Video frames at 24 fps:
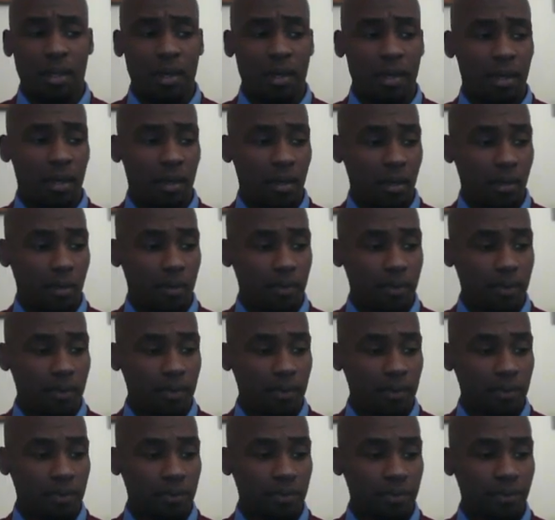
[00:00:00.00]

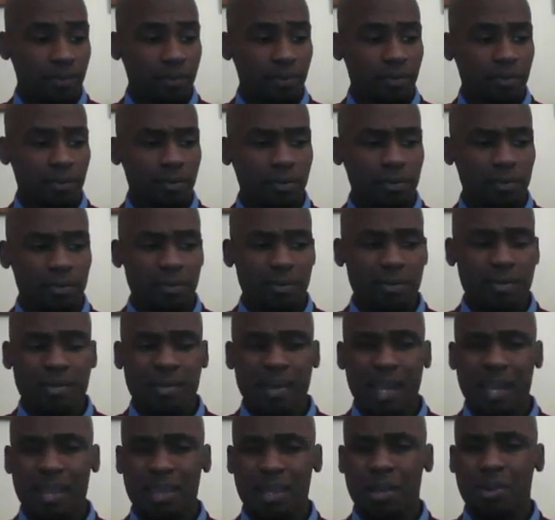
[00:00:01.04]

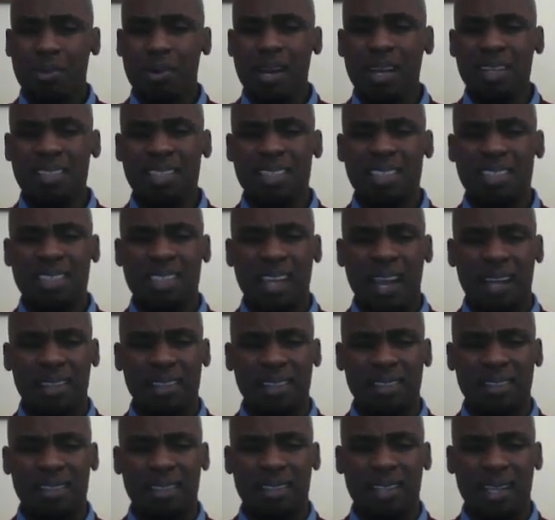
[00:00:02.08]
And the craziest
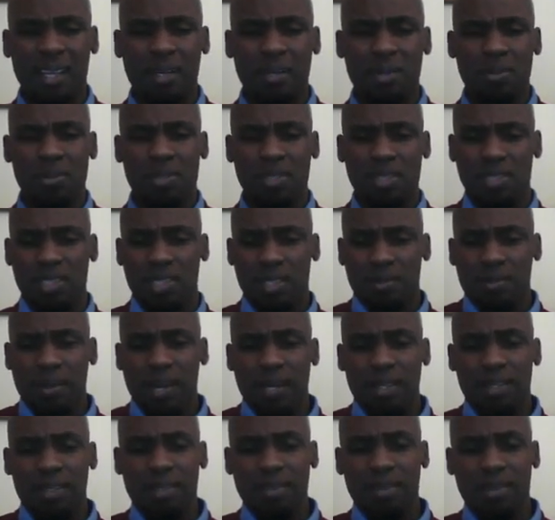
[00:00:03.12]
tactic that they use to
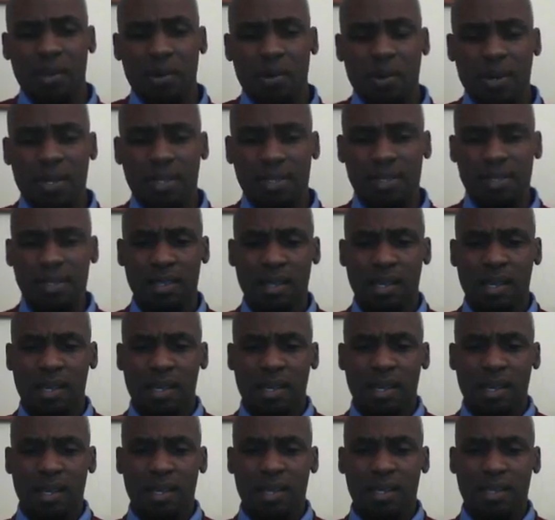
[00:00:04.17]
generate noise
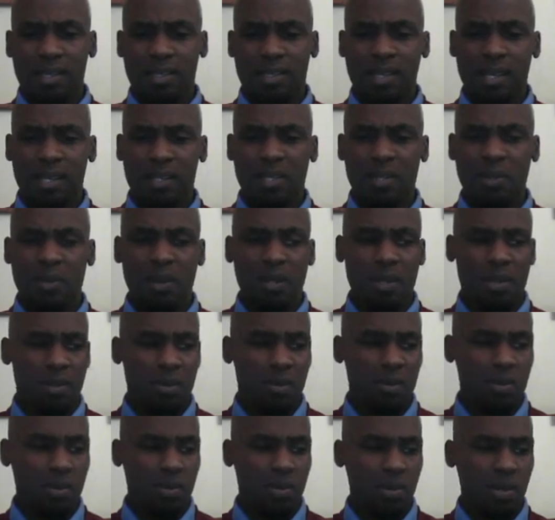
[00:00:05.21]
is they do it
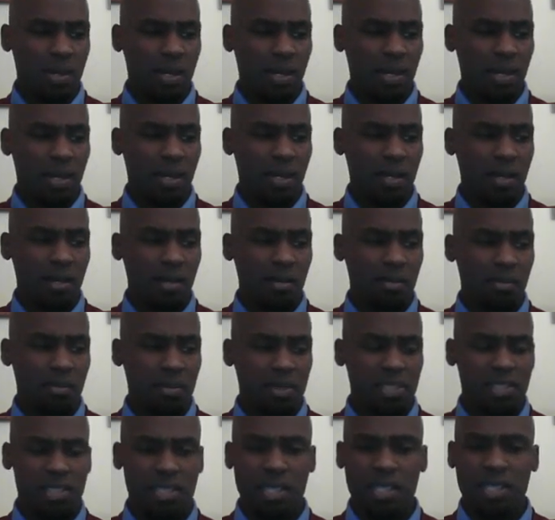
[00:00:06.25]
through
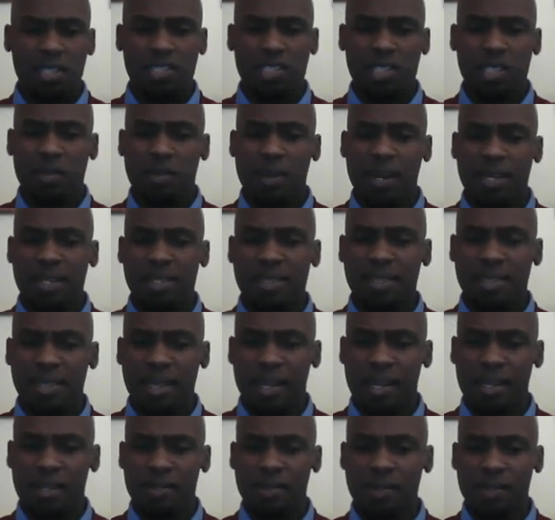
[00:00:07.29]
machine-generated
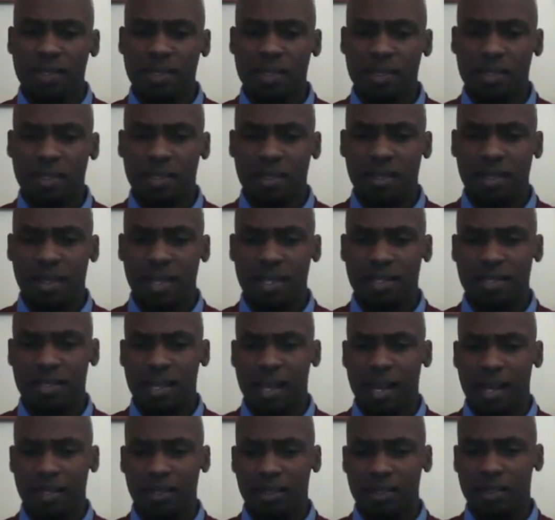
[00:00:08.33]
sounds, things
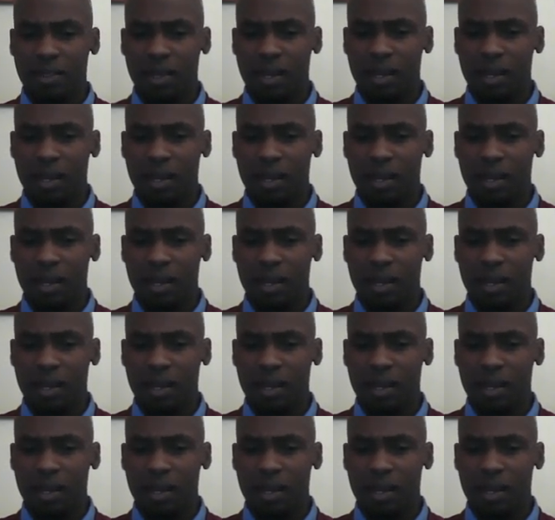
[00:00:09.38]
like